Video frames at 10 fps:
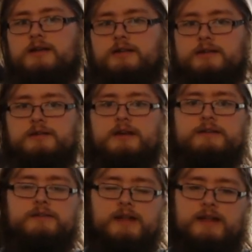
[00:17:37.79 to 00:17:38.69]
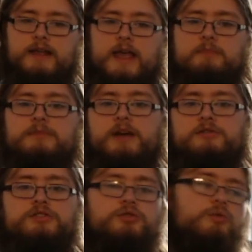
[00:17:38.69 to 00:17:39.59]
Like, it came
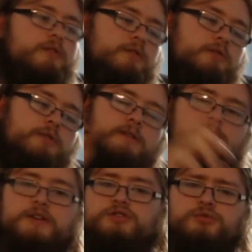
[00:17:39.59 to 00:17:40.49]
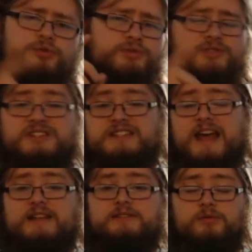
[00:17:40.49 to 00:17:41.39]
down to whether you wanted visuals or
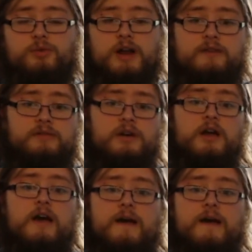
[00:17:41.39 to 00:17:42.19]
stats or whatever,